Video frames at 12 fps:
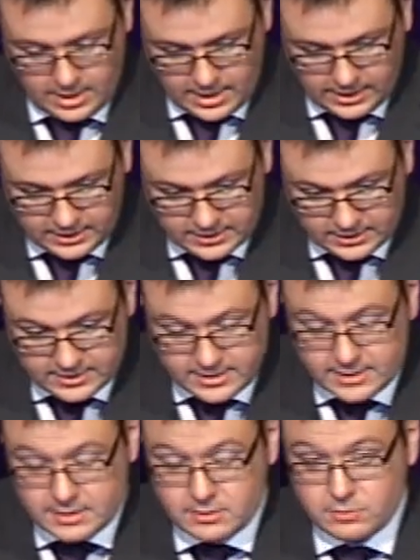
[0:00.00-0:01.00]

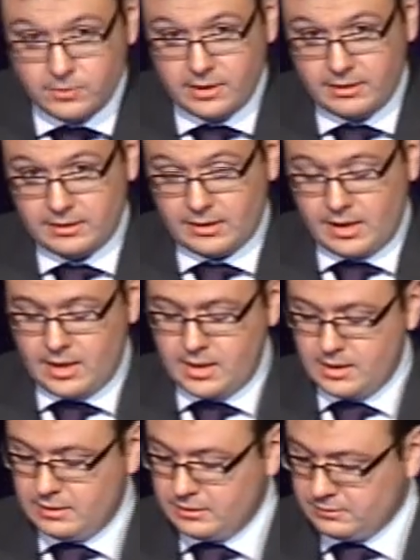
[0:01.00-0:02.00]
Consistent with
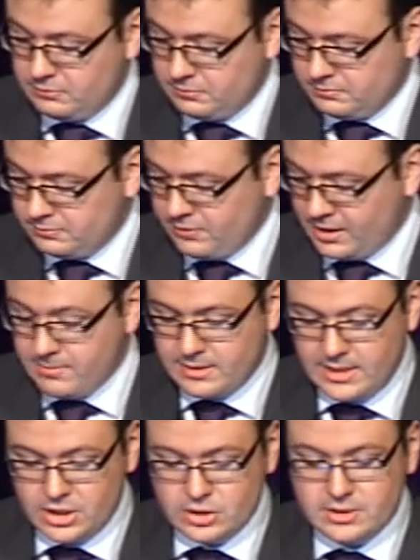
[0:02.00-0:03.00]

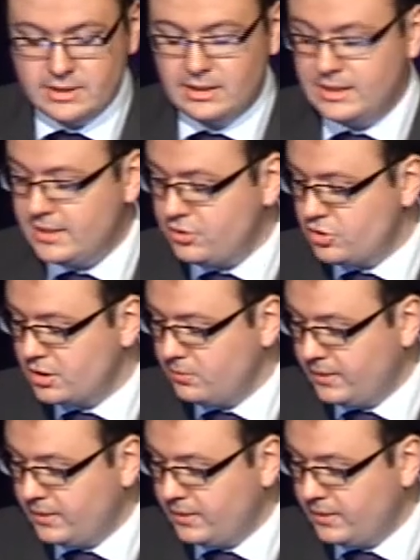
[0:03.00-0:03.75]
recommendations in the literature,